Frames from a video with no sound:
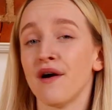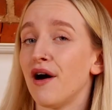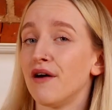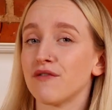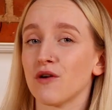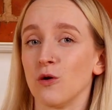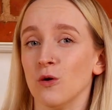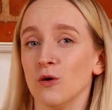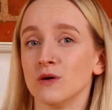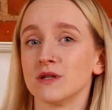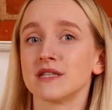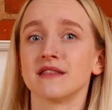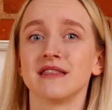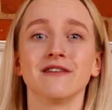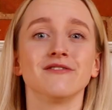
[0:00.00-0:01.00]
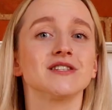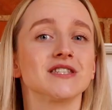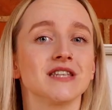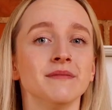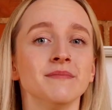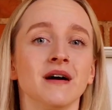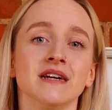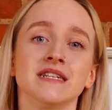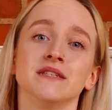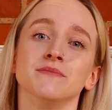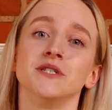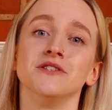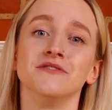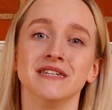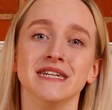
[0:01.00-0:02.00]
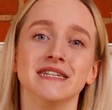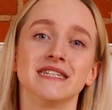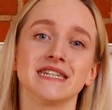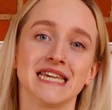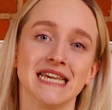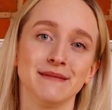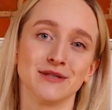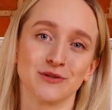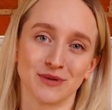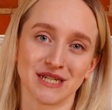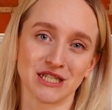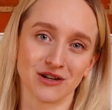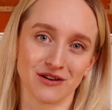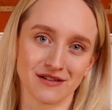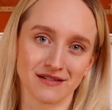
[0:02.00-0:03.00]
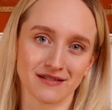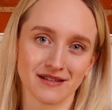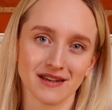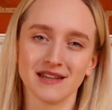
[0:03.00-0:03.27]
Of course, there are some items you need to keep switched on,